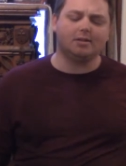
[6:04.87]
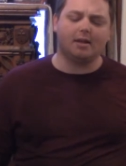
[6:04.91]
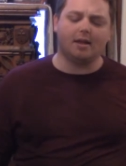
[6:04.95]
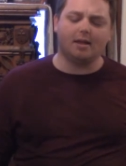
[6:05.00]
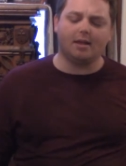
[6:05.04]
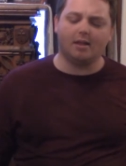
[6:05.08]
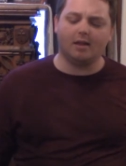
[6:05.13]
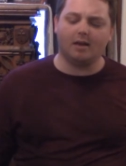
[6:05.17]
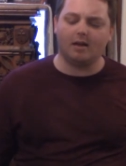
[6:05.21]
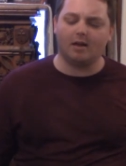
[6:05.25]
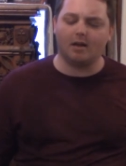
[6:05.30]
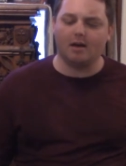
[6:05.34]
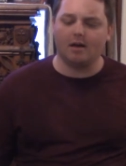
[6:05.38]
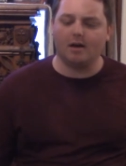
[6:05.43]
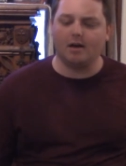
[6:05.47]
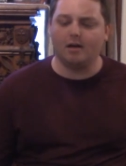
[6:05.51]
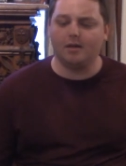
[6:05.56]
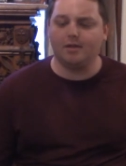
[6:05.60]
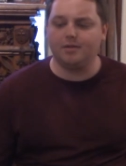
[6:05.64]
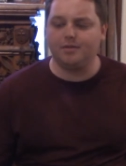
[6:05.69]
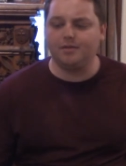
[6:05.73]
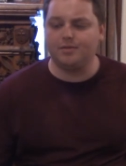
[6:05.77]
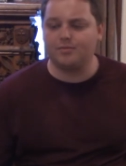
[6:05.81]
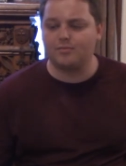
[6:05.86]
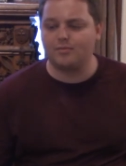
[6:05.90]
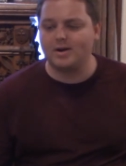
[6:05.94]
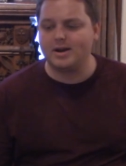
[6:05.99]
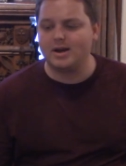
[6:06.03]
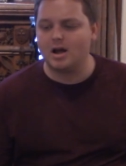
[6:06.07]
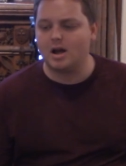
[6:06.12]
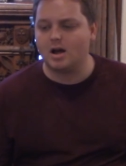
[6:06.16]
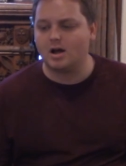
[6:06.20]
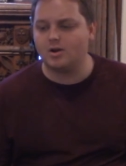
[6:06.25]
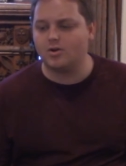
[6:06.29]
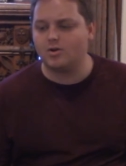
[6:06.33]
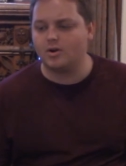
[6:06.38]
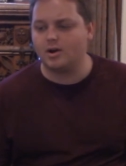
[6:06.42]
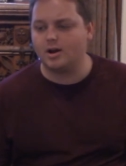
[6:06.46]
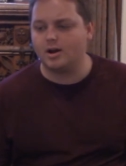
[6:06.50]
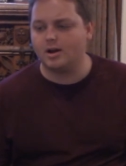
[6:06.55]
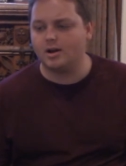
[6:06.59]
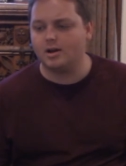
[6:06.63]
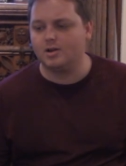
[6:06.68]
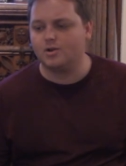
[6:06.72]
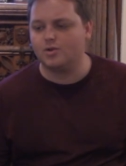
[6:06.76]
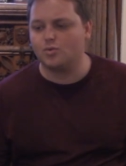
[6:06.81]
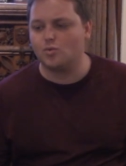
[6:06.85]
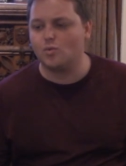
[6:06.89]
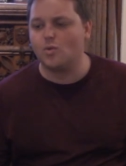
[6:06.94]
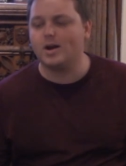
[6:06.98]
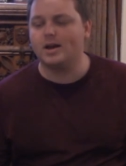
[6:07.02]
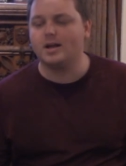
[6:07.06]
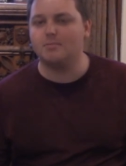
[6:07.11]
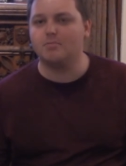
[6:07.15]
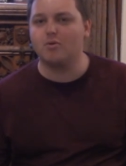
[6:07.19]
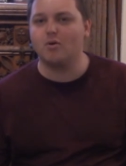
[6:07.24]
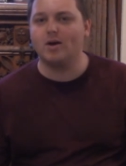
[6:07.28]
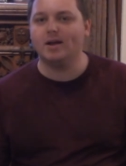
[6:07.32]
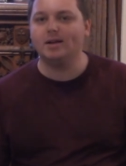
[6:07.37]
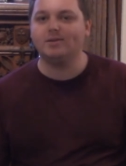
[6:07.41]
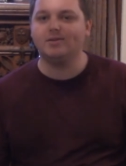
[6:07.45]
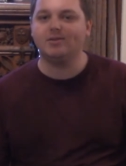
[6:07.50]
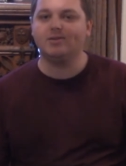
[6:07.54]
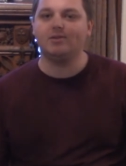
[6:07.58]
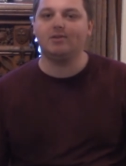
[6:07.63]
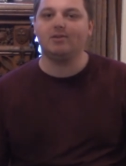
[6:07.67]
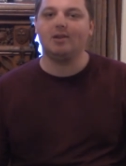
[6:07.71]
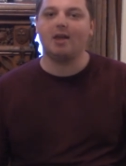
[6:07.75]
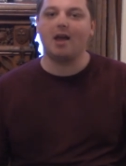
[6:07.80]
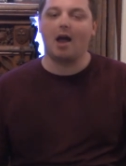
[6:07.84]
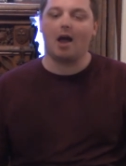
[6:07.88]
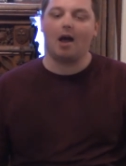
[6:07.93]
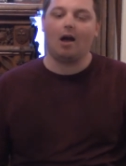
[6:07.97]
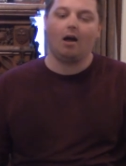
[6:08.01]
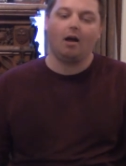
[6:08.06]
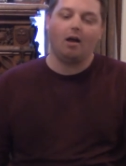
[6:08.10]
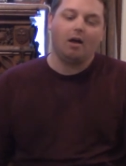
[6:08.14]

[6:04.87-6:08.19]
I think, 320 points. Yeah,